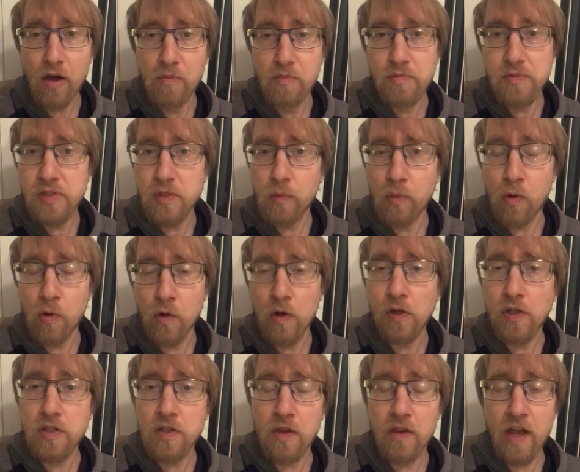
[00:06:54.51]

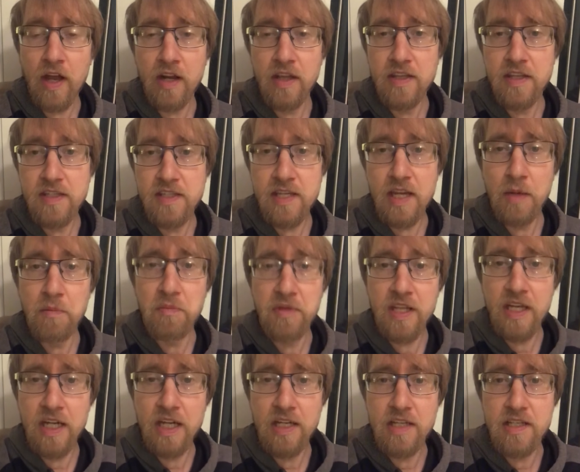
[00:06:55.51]
supports a lot of the same
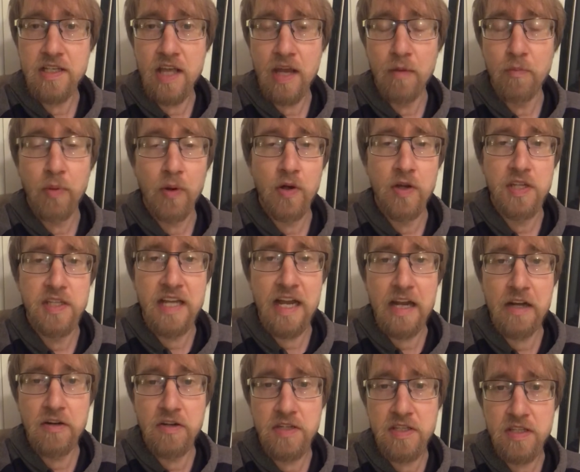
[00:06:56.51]
things that Bernie
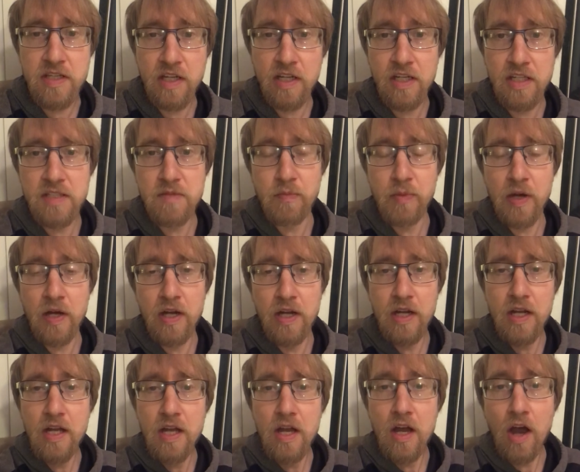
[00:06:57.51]
Sanders does,
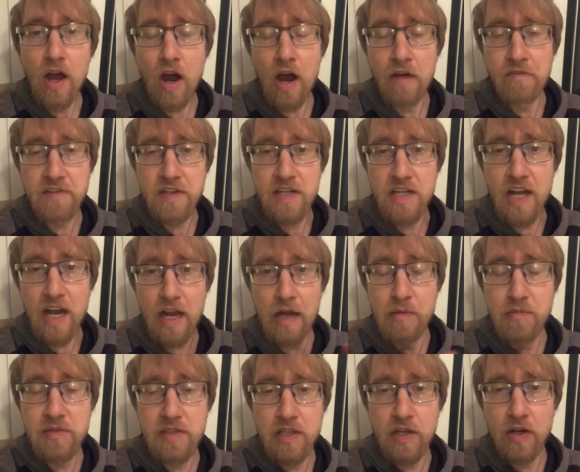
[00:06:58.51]
but
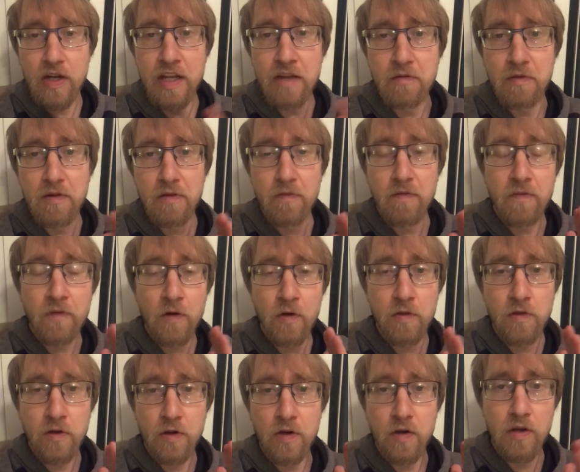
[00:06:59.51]
oftentimes they're even
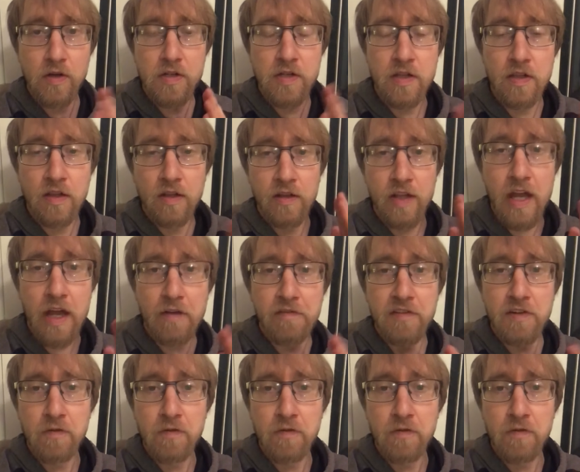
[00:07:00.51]
further to the left,